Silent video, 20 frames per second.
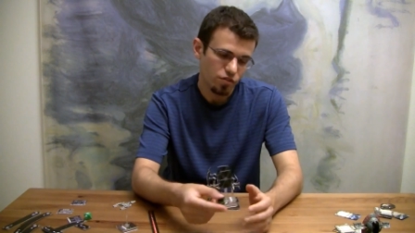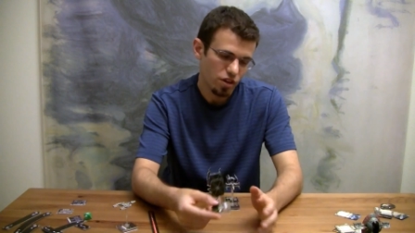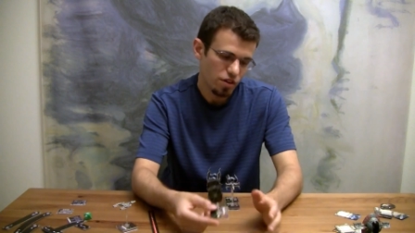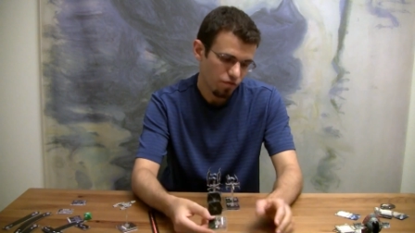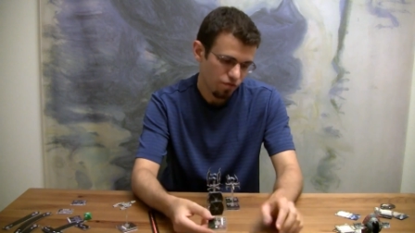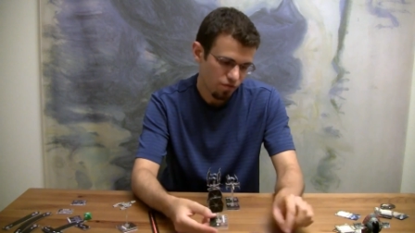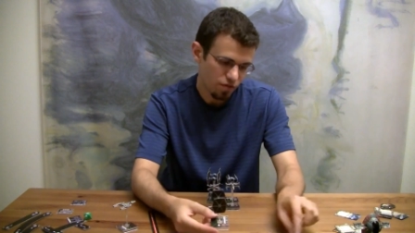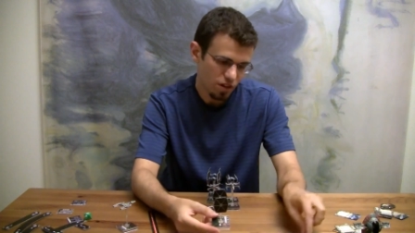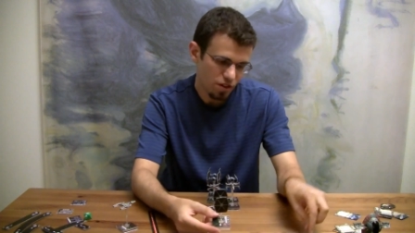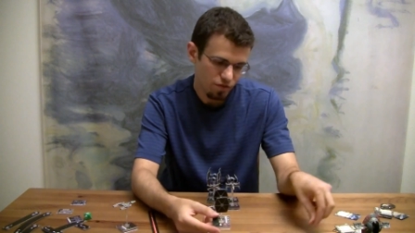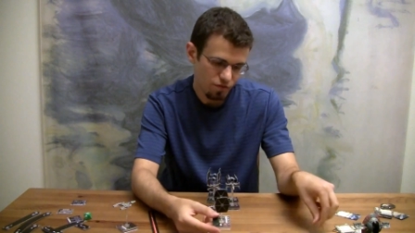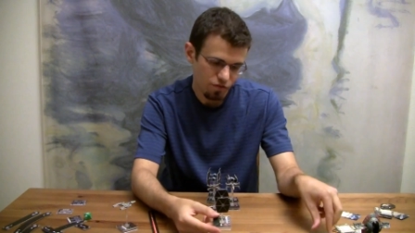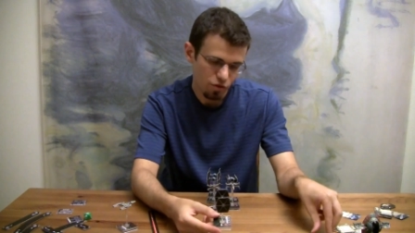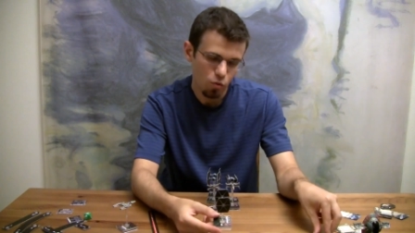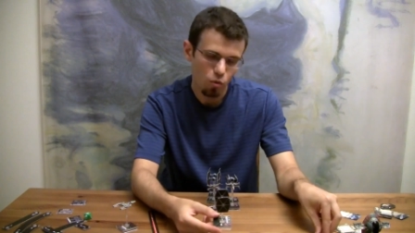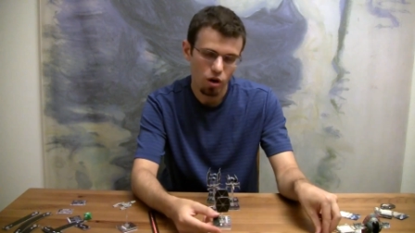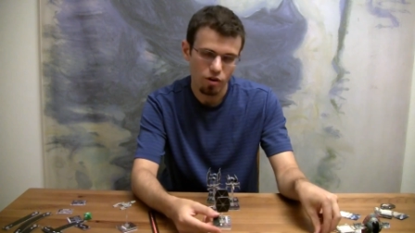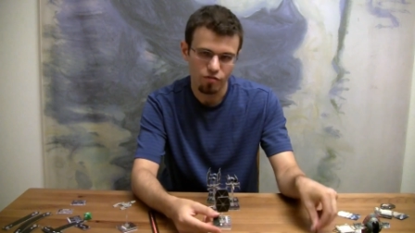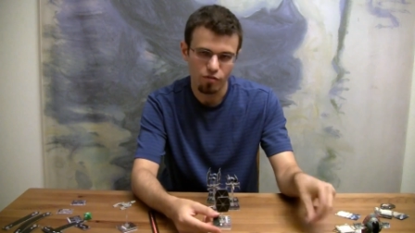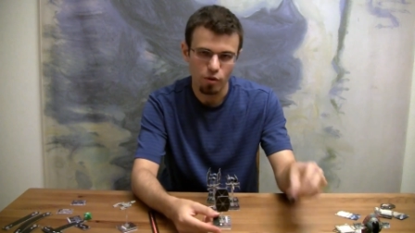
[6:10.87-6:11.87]
If you
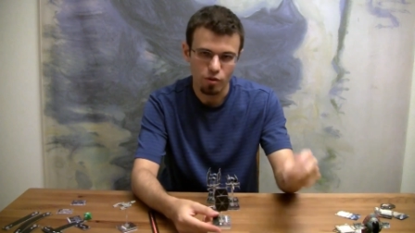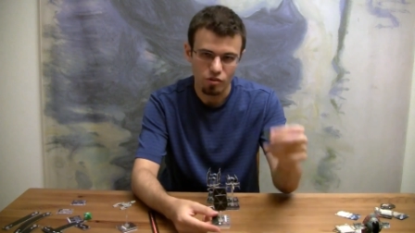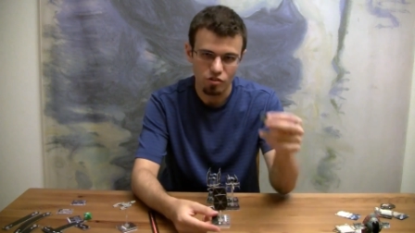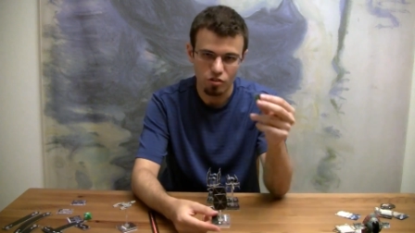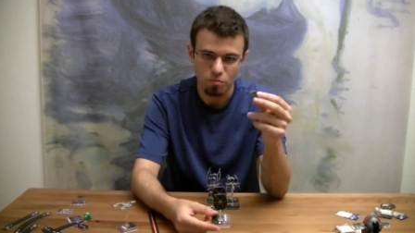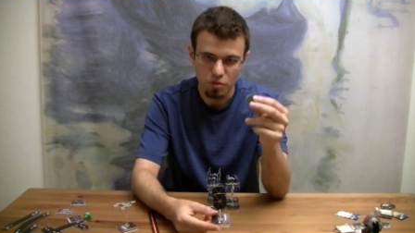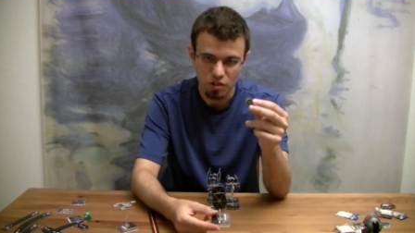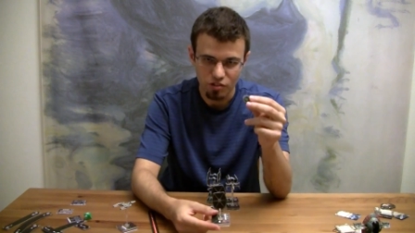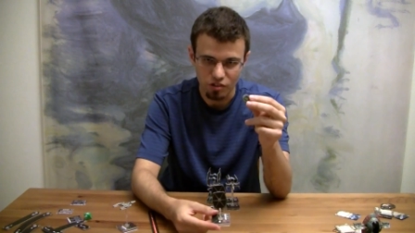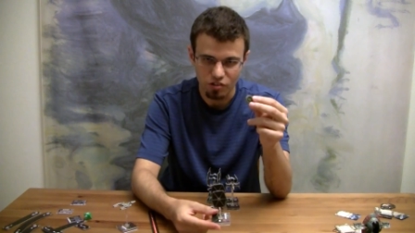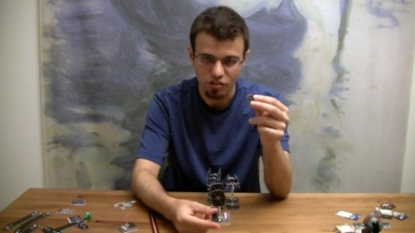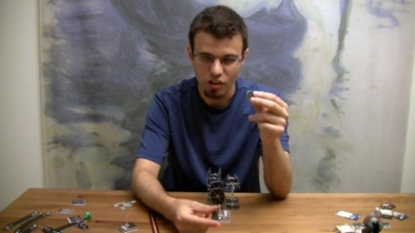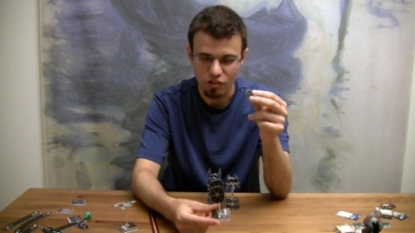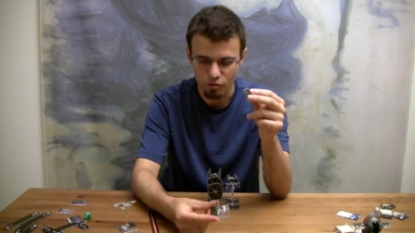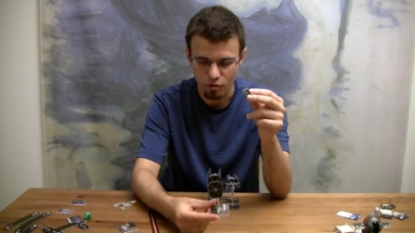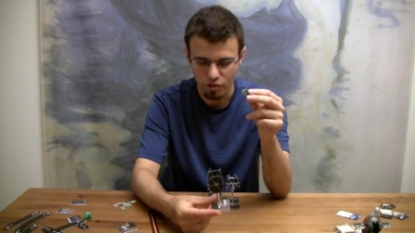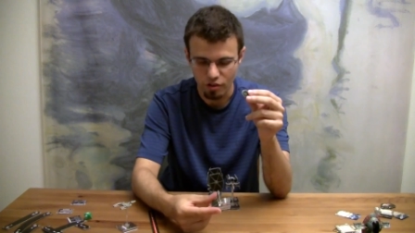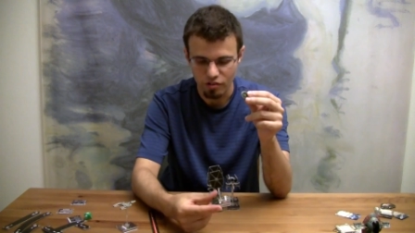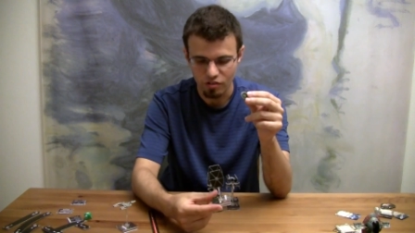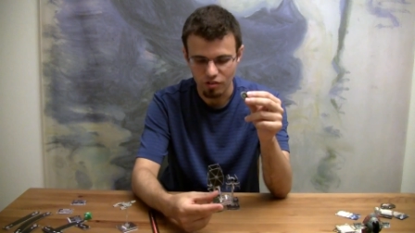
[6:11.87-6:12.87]
want focus to be
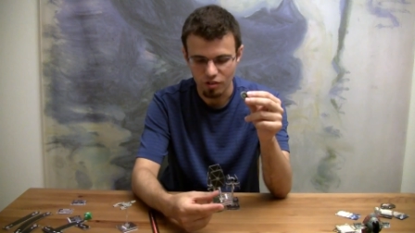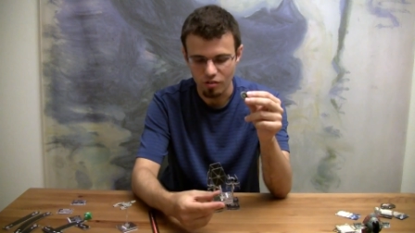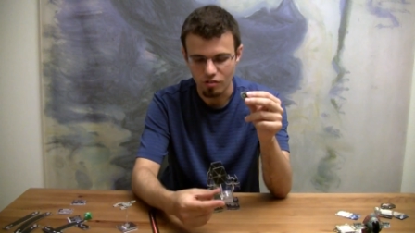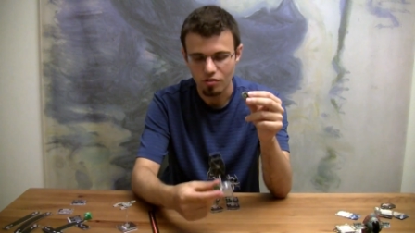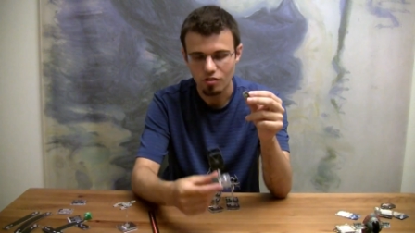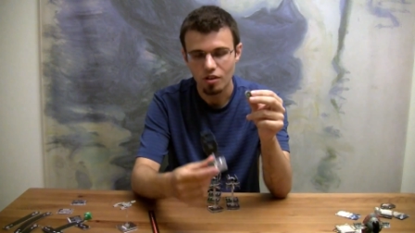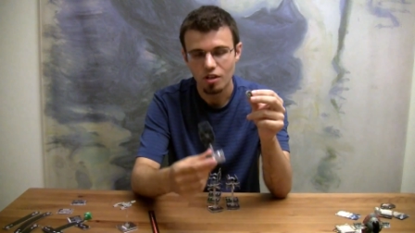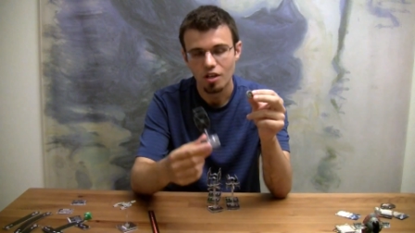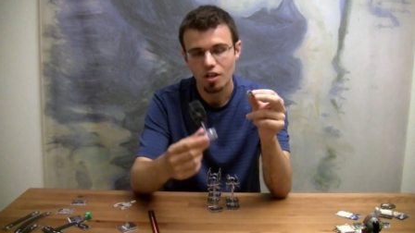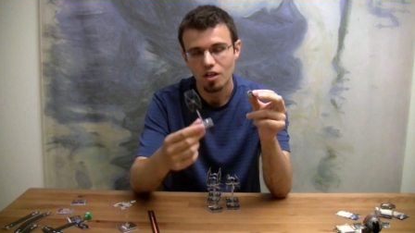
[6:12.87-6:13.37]
successful, this is,